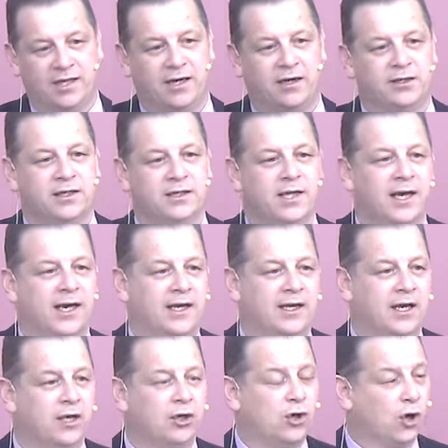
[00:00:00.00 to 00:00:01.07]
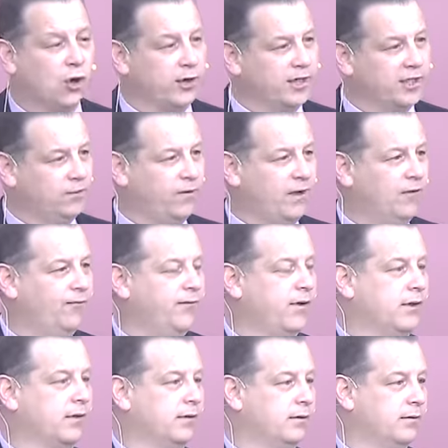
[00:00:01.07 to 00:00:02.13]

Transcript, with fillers: here today. God is faithful.